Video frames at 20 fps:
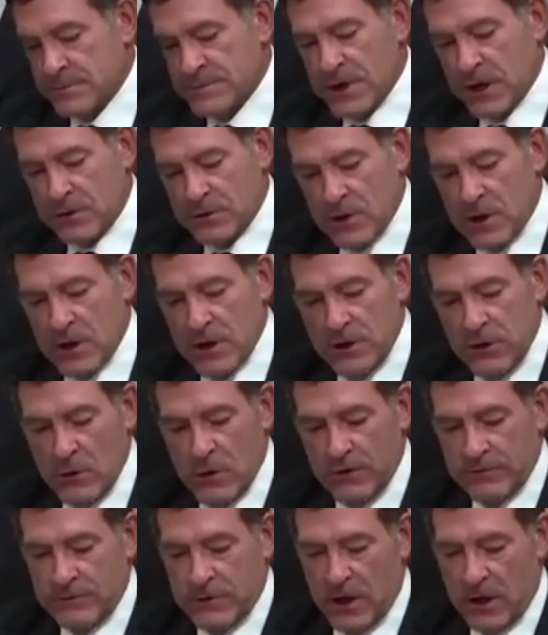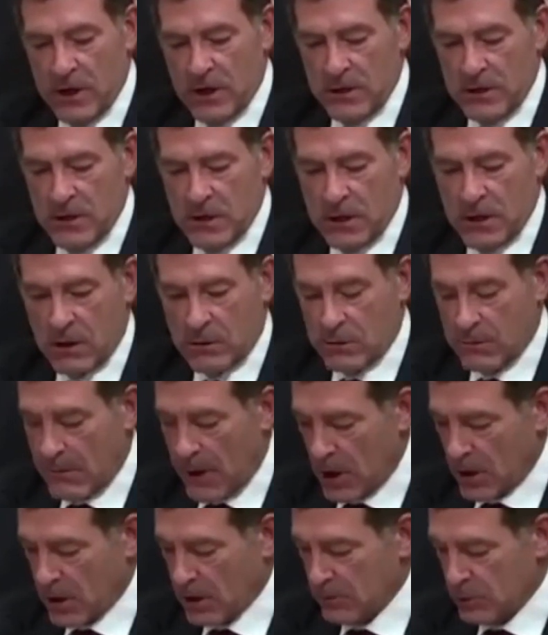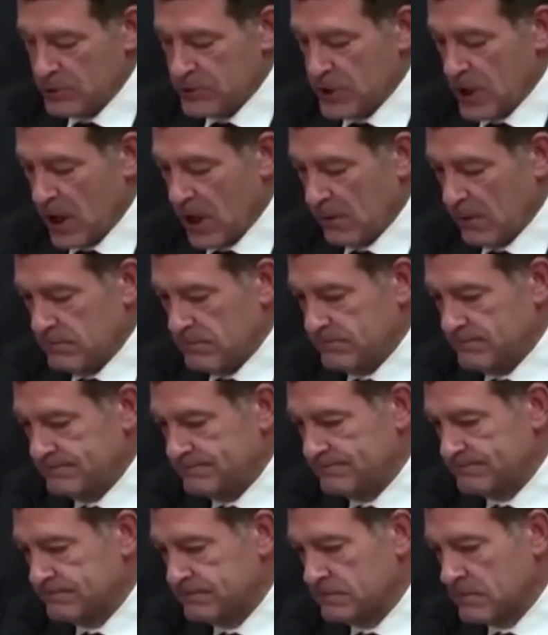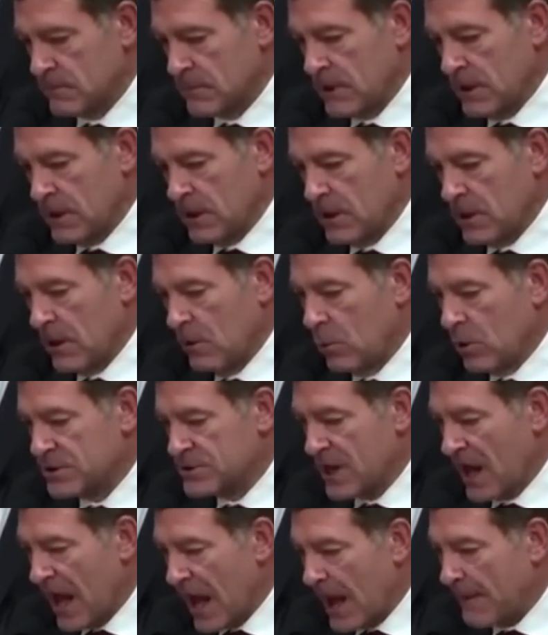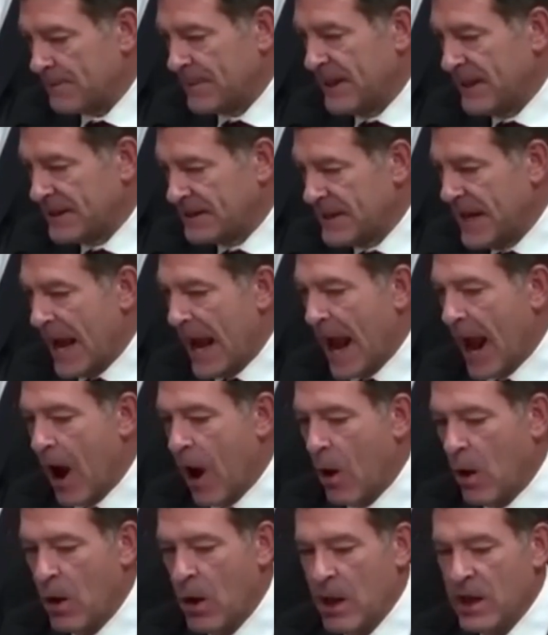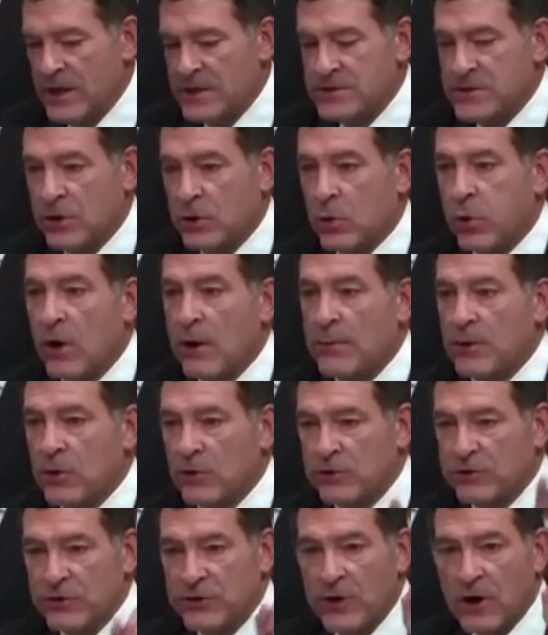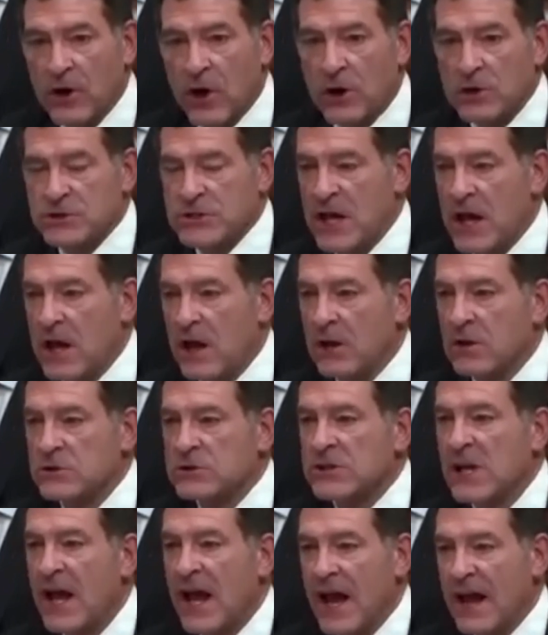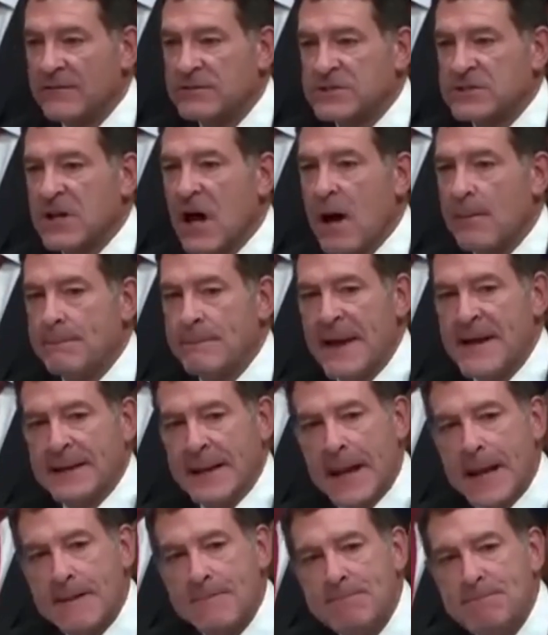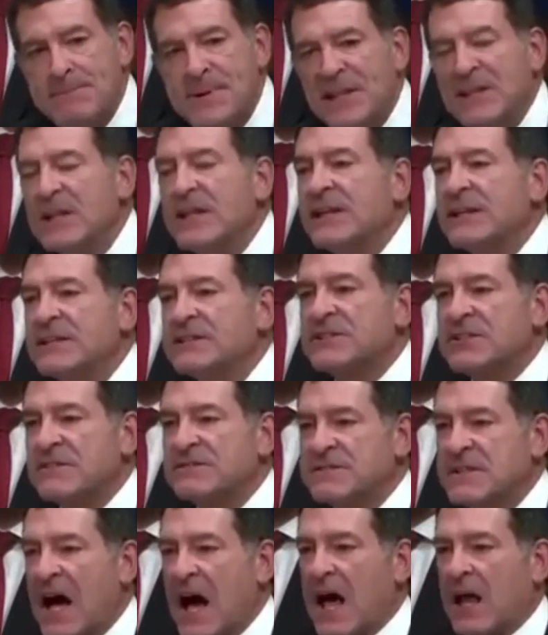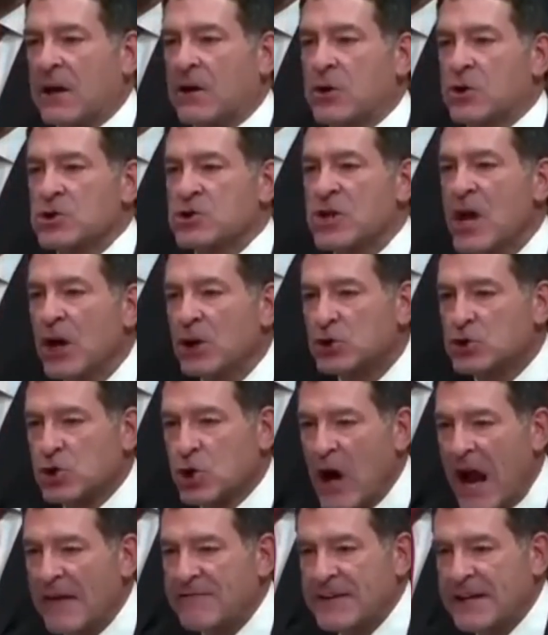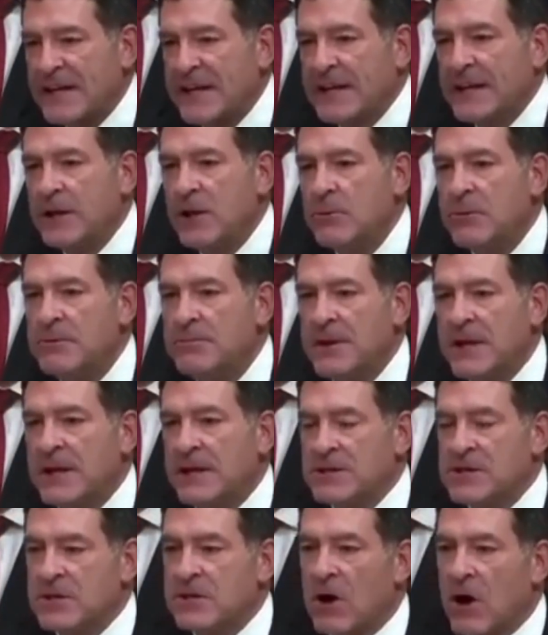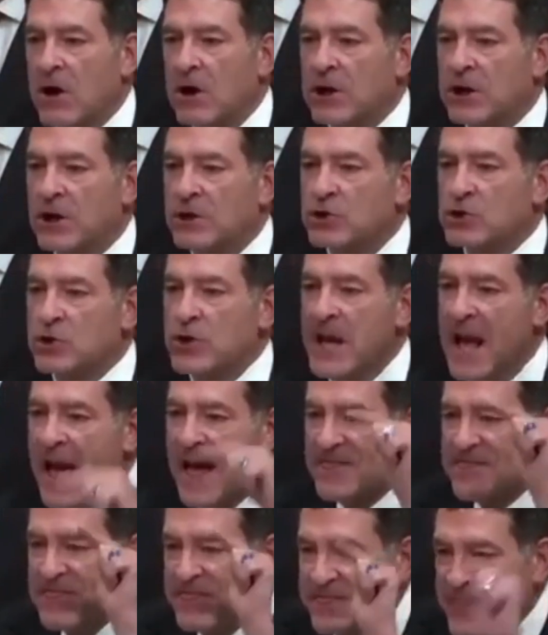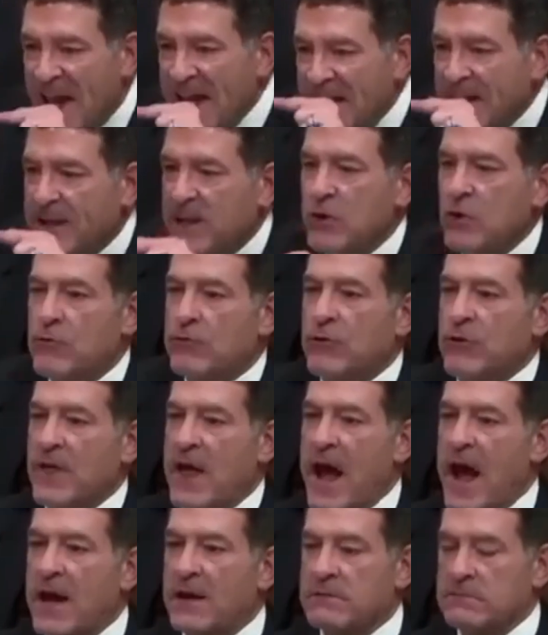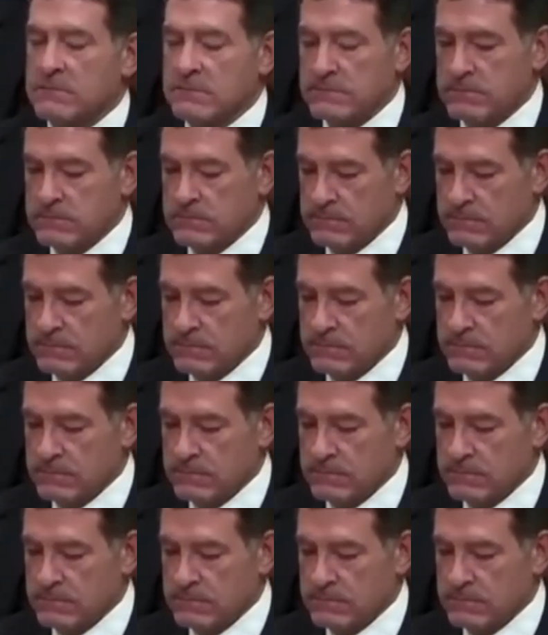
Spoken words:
Madam Secretary, you have done a remarkable job. And what's happening now is the criminals and the cartels have stopped making billions of dollars trafficking human beings into our country. Thank you for that.